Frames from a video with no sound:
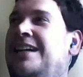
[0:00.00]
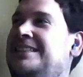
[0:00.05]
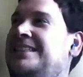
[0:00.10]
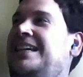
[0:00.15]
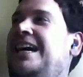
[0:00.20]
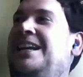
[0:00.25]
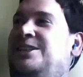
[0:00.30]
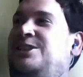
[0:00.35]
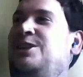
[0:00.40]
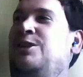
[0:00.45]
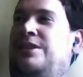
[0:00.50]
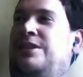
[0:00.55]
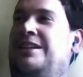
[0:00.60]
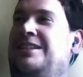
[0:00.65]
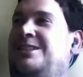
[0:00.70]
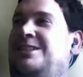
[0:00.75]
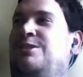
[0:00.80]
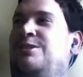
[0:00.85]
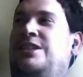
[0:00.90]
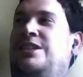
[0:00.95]
it's the kind of joke that
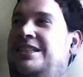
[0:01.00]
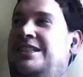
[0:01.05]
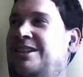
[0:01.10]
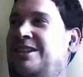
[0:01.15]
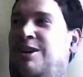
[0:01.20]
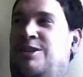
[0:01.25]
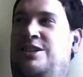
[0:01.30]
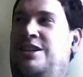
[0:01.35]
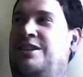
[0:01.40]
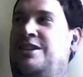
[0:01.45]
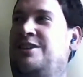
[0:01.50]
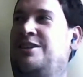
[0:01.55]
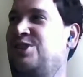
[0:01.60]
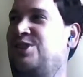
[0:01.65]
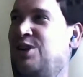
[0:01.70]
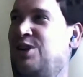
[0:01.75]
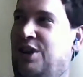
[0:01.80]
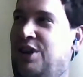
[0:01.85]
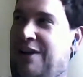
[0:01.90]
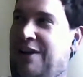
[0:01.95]
as soon as he starts it, you
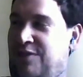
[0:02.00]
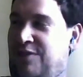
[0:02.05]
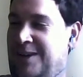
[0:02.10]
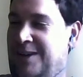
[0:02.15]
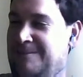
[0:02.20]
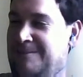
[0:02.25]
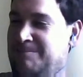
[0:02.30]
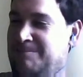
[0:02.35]
start laughing.